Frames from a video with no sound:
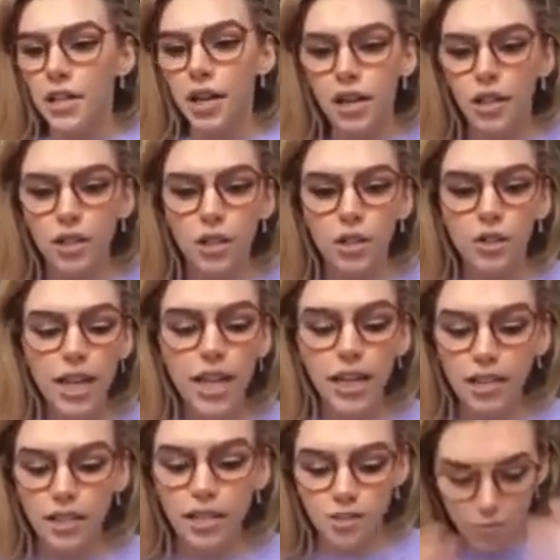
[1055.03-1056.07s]
created
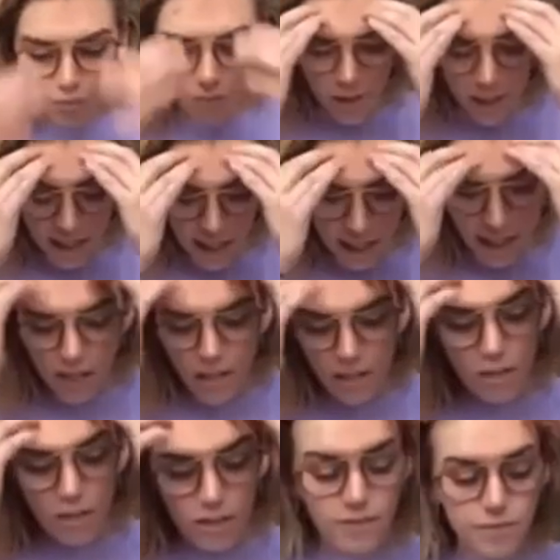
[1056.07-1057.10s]
this really
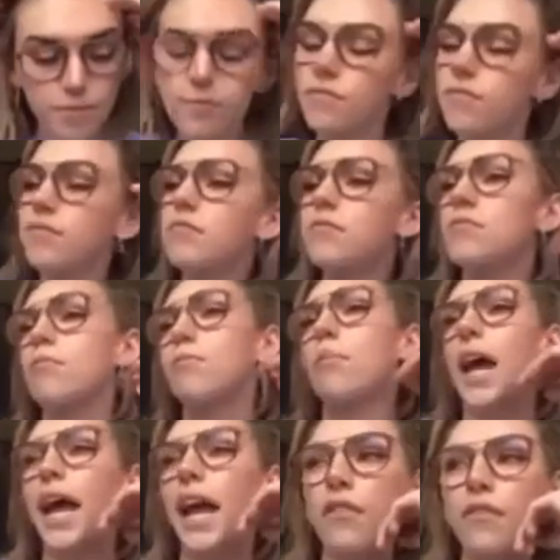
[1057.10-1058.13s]

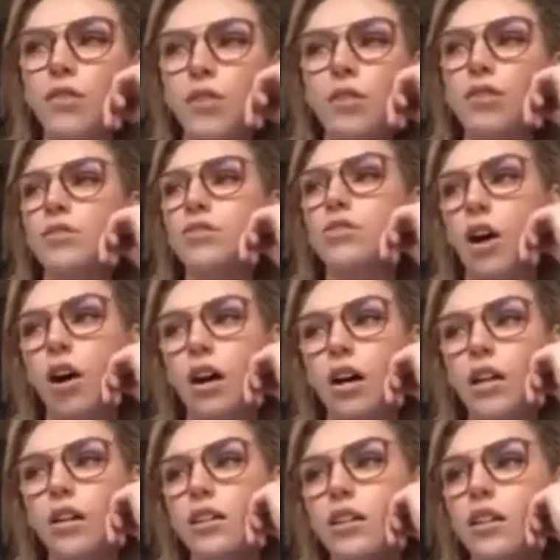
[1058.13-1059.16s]
painful,
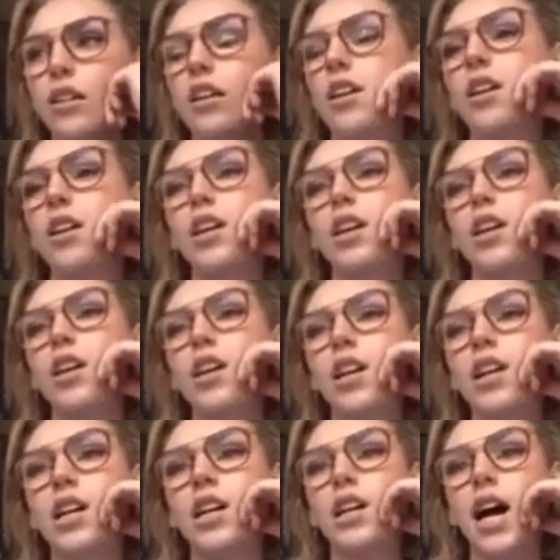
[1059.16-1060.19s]
dark
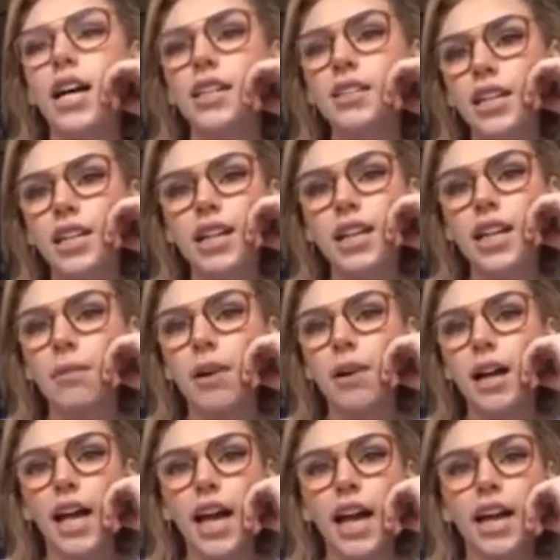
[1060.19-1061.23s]
idea in my
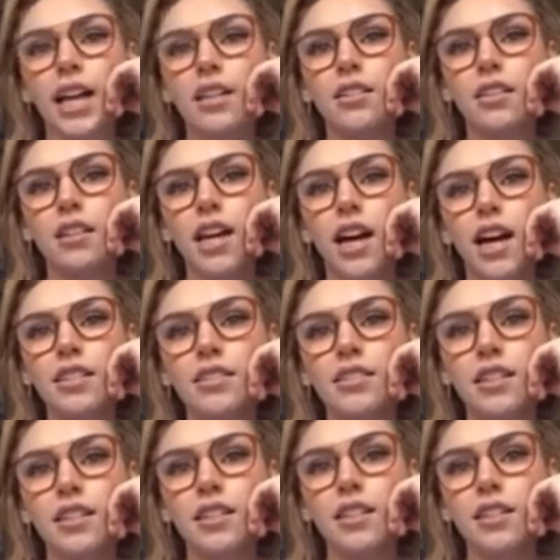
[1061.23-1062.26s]
head that
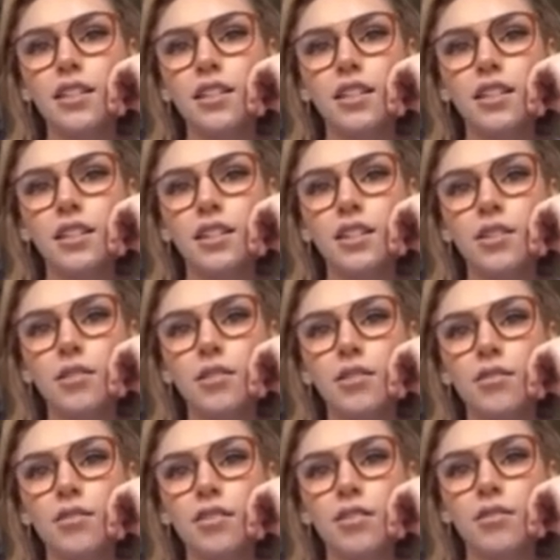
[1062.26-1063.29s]

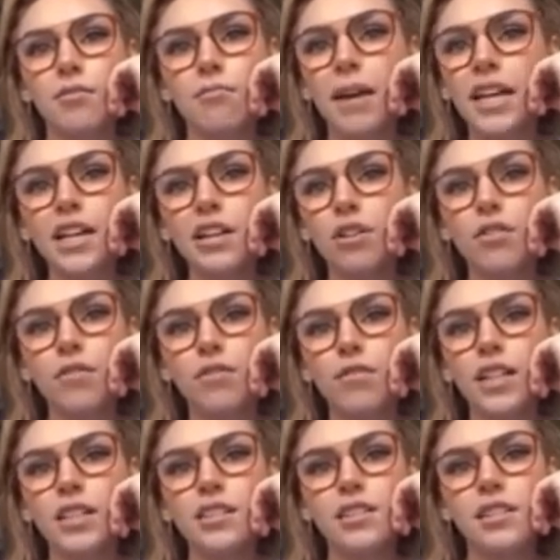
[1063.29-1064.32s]
making
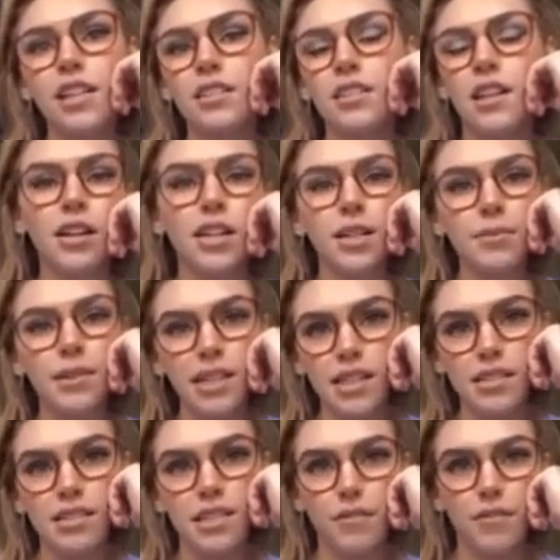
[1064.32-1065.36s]
girlfriends is not going to be
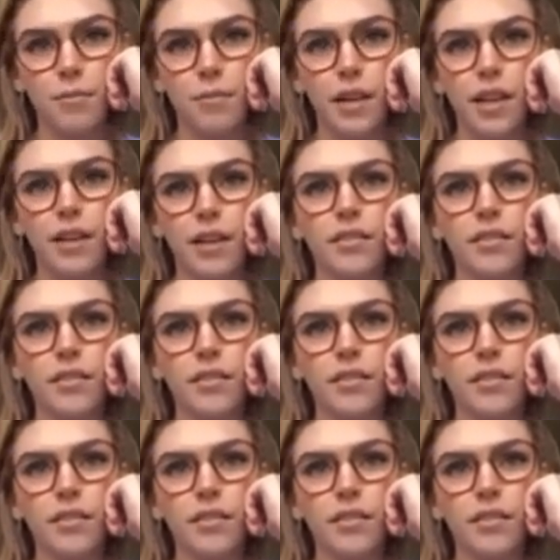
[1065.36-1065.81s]
easy for me.